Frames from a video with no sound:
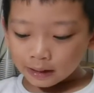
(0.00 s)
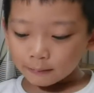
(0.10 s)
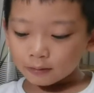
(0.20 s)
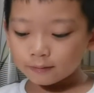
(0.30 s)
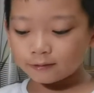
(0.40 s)
A
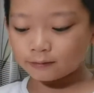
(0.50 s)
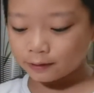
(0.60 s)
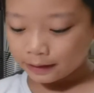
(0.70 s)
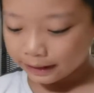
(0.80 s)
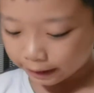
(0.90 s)
moment
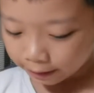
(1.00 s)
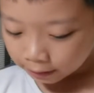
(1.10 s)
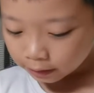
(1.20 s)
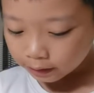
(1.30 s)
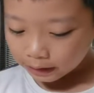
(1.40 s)
later,
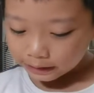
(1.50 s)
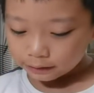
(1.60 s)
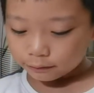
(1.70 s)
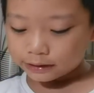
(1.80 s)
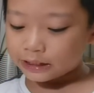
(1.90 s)
the
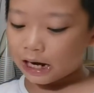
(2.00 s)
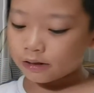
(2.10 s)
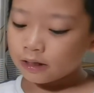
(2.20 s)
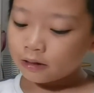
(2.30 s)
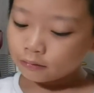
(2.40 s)
lights went
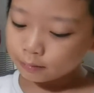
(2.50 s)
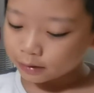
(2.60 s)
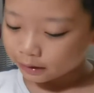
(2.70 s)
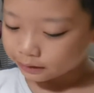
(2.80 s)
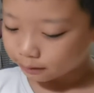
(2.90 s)
out. The
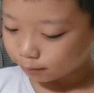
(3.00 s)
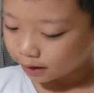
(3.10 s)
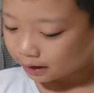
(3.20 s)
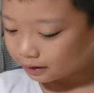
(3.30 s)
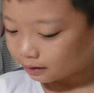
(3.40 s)
tossed a
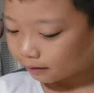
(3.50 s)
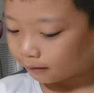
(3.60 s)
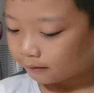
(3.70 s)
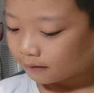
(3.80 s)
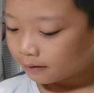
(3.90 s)
piece
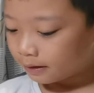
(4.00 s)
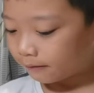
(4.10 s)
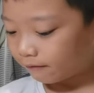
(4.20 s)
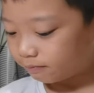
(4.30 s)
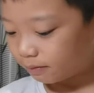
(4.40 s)
of
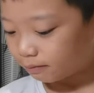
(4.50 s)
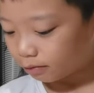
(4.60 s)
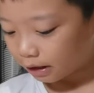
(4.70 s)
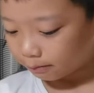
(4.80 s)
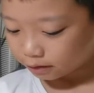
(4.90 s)

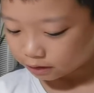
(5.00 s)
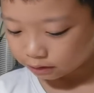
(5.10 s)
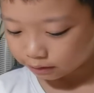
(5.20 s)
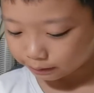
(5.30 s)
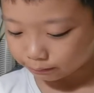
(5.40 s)
bubble gum
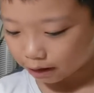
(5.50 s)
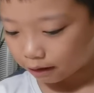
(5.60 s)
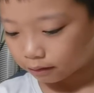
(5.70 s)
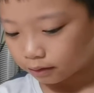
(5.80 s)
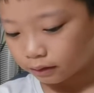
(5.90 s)
into his mouth.